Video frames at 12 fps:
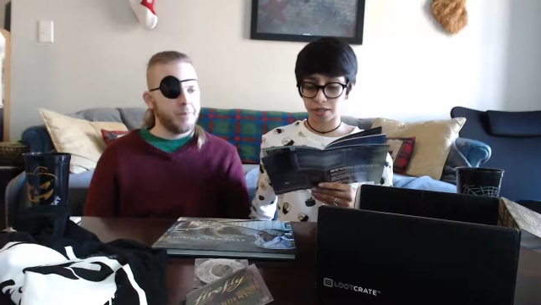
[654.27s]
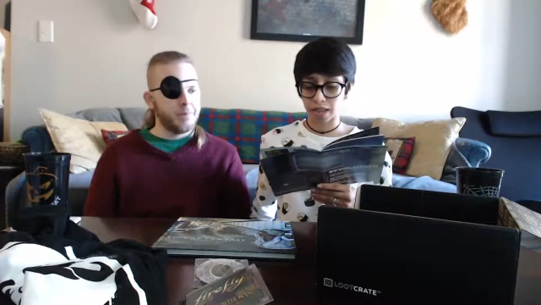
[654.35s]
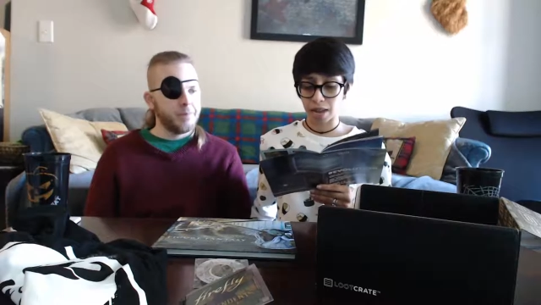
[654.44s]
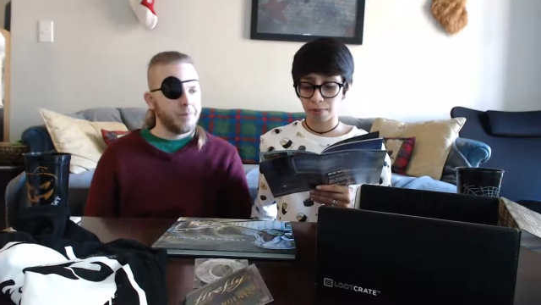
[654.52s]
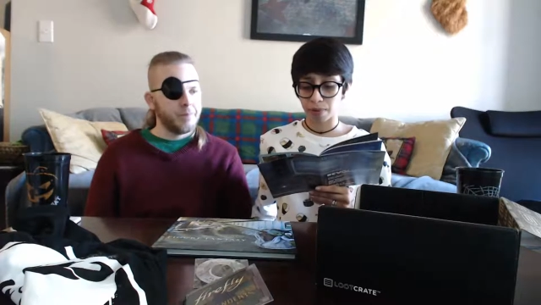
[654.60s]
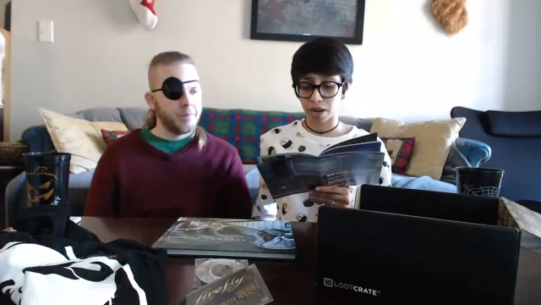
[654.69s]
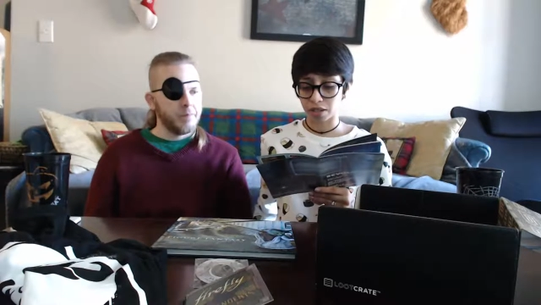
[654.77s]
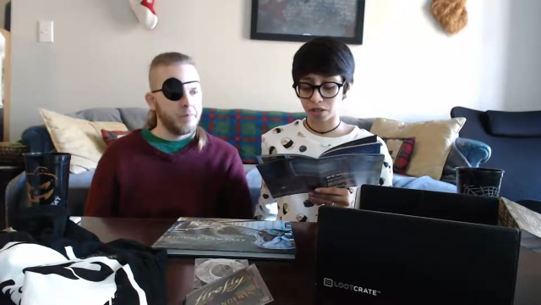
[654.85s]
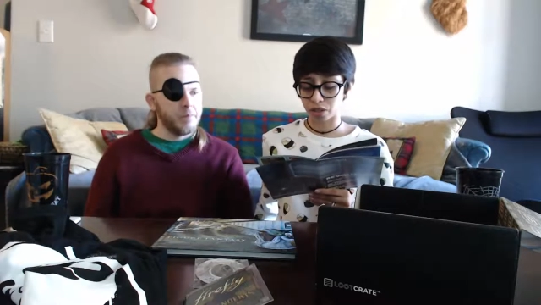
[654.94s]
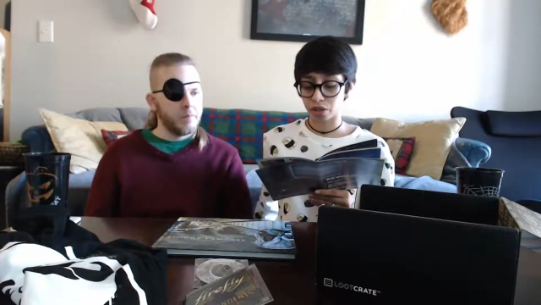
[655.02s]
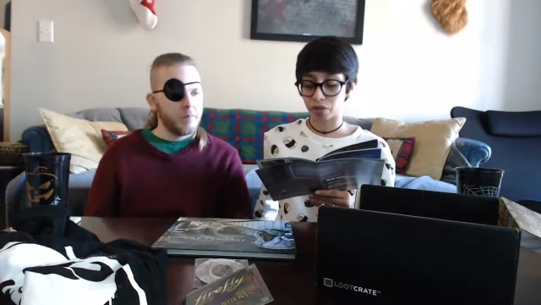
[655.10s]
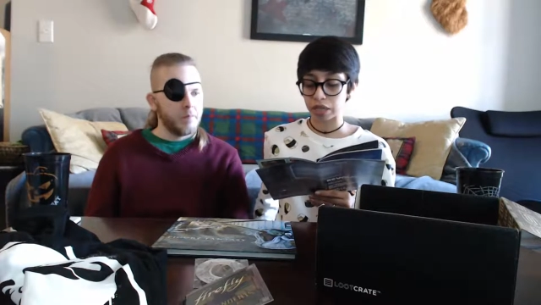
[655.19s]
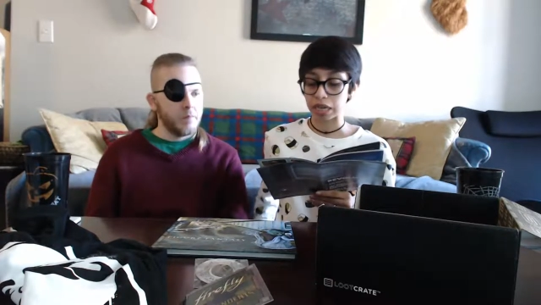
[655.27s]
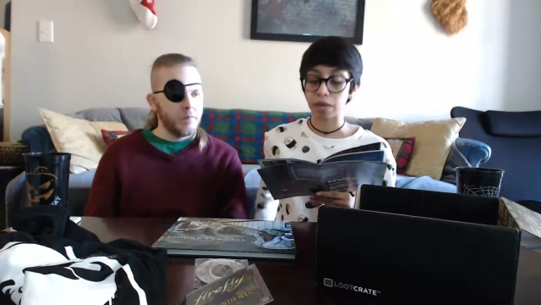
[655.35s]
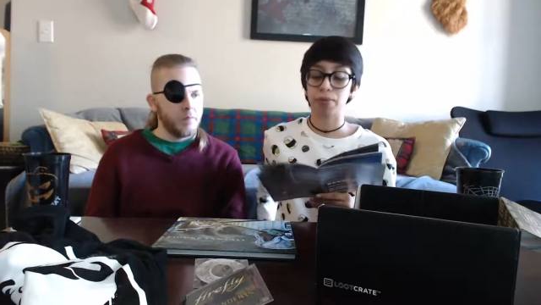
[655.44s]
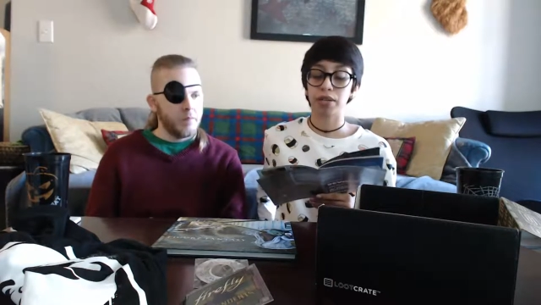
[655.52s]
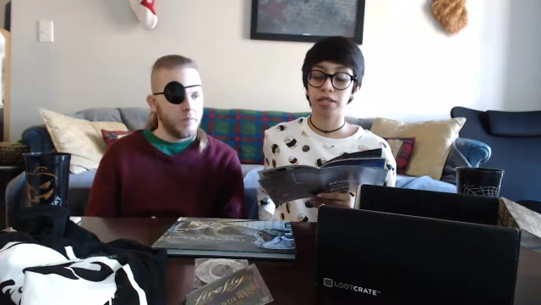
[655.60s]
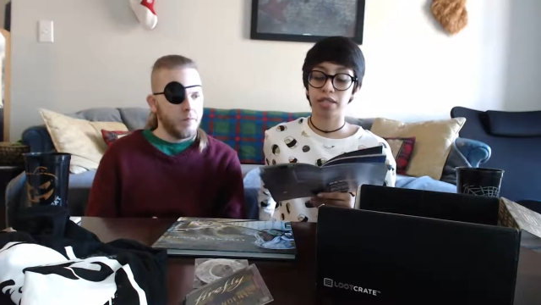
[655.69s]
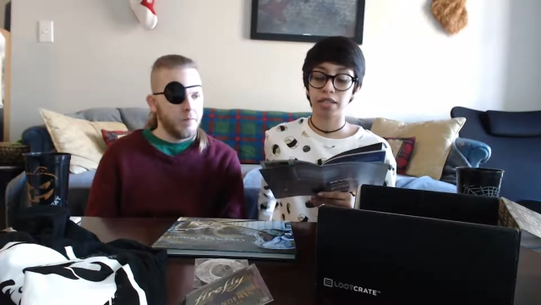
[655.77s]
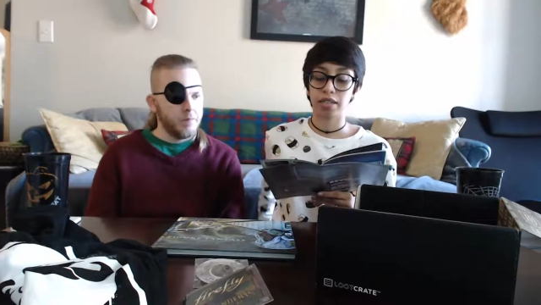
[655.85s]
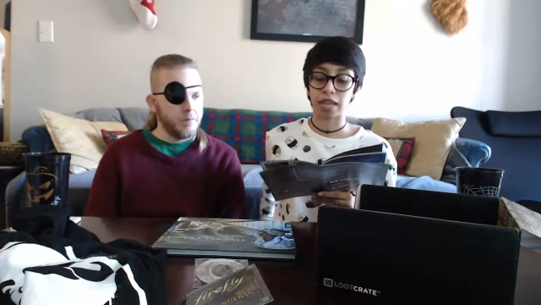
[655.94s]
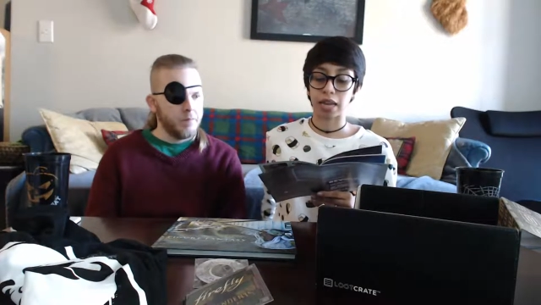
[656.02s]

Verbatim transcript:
Speaker 1: Sandboxr 3D printed